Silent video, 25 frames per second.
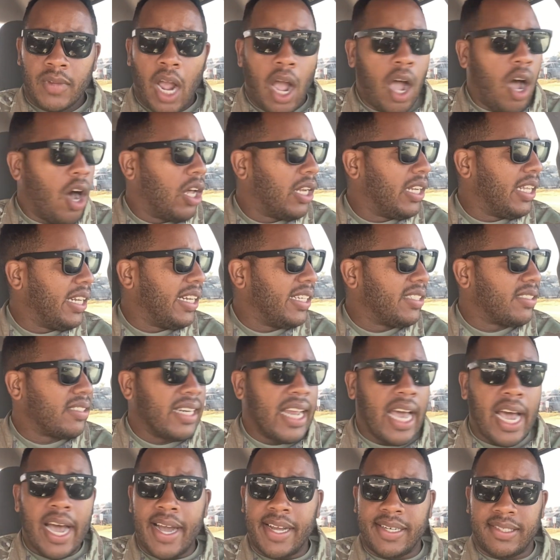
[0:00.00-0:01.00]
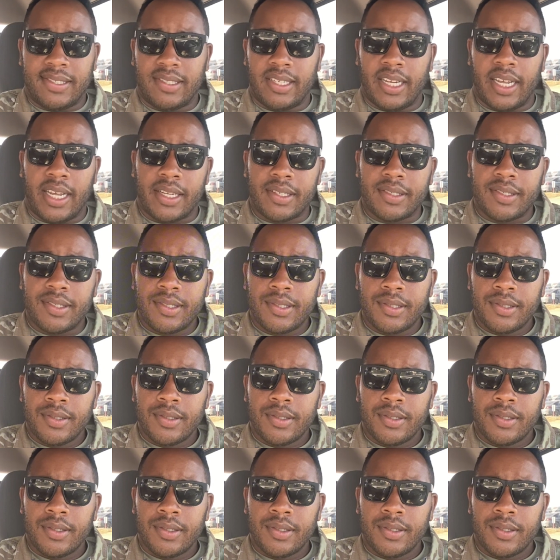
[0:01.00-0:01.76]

all of this nonsense